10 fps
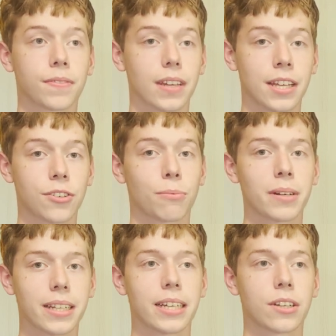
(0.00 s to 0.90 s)
it's a
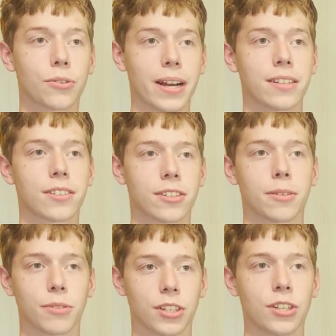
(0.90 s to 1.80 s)
really great
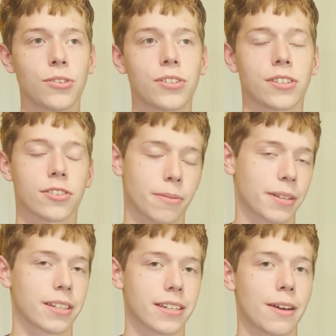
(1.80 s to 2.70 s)
system to use and
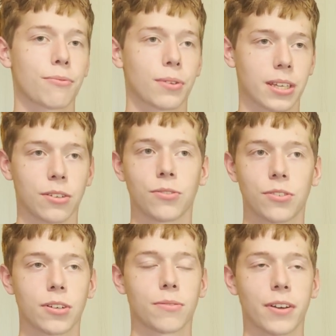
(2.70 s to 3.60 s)
something to definitely use
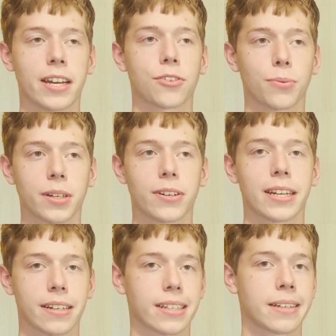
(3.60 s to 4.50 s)
to your advantage when you're in
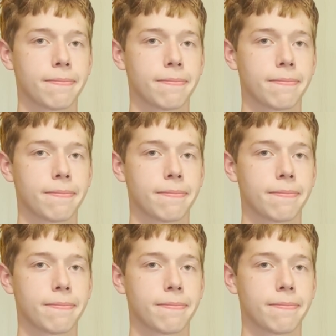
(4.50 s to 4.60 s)
Italy.